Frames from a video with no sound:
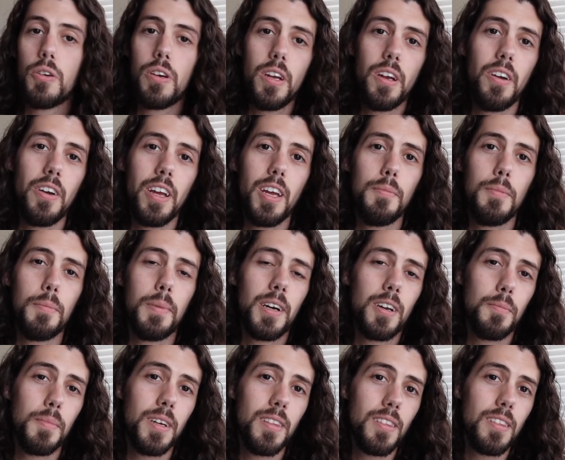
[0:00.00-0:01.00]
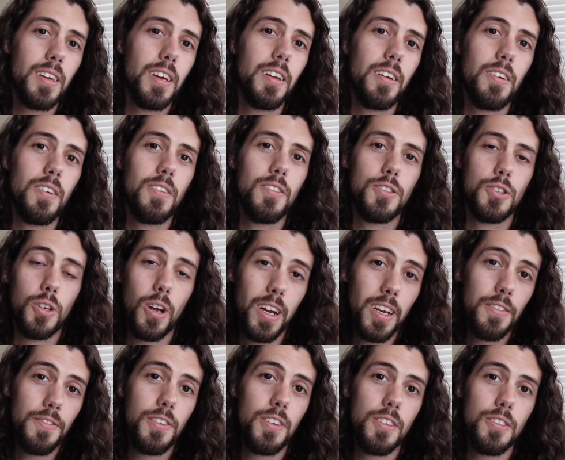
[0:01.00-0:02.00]
here I am about a month later, trying
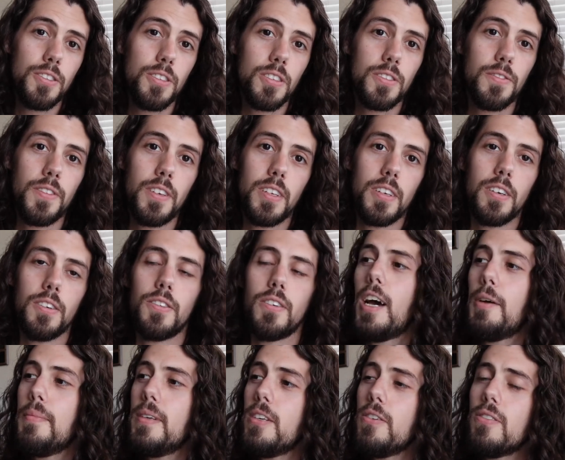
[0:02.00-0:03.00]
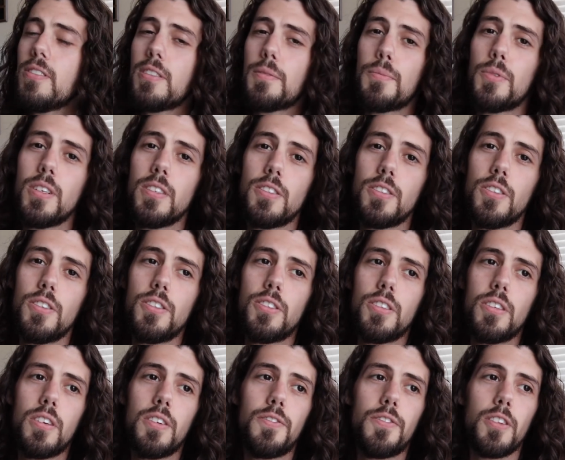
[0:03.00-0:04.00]
to finish this video. I've been doing some research,
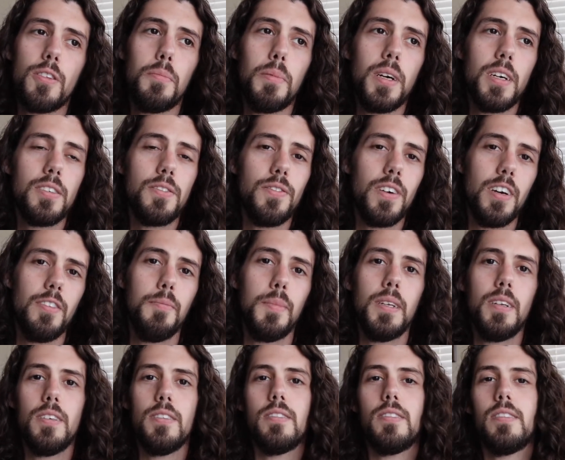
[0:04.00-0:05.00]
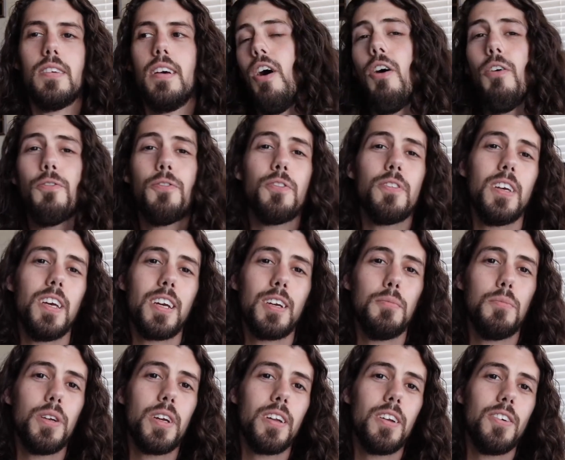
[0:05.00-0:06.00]
for the past 5 minutes. Hopefully I can
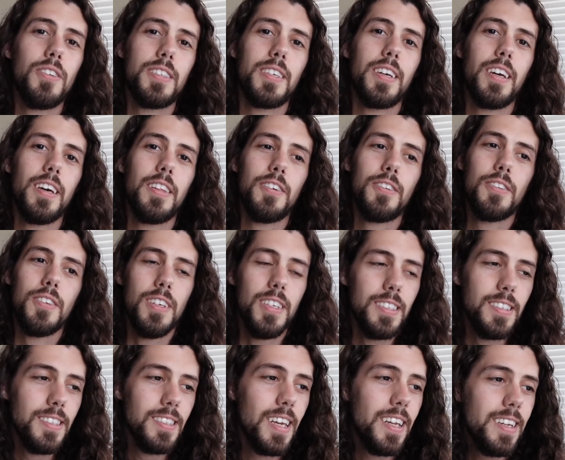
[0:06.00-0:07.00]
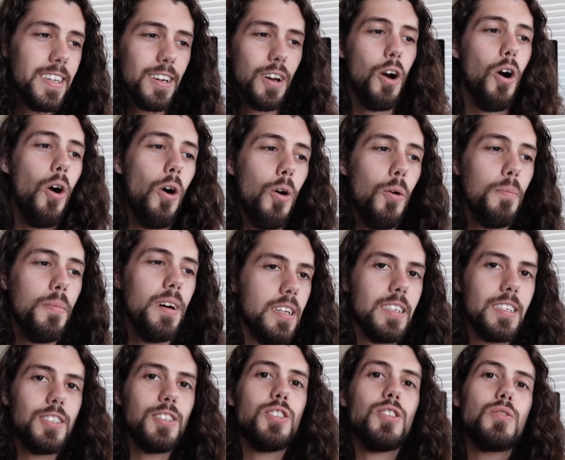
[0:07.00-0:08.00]
bring it all together, send it home, and
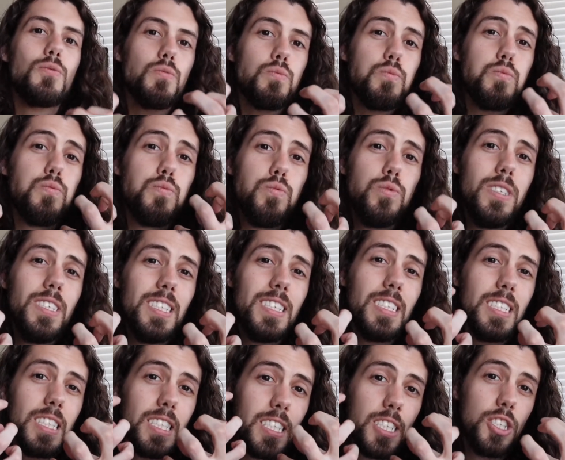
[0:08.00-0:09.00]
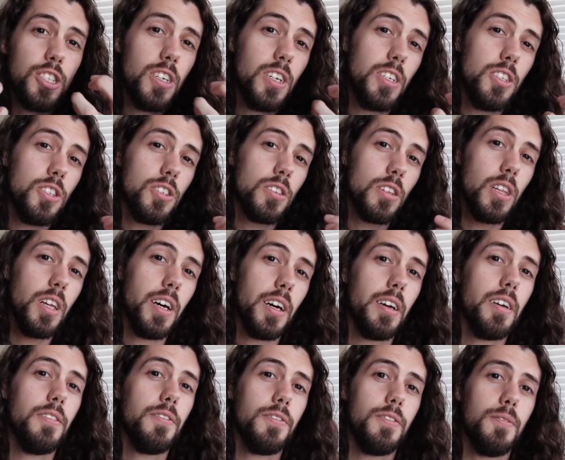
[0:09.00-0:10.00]
it could just really change your
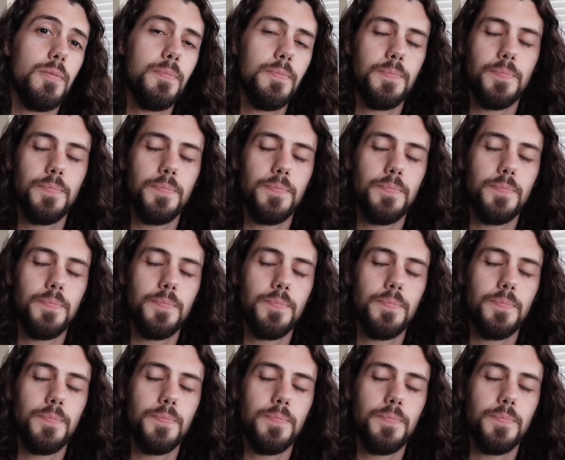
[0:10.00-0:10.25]
life.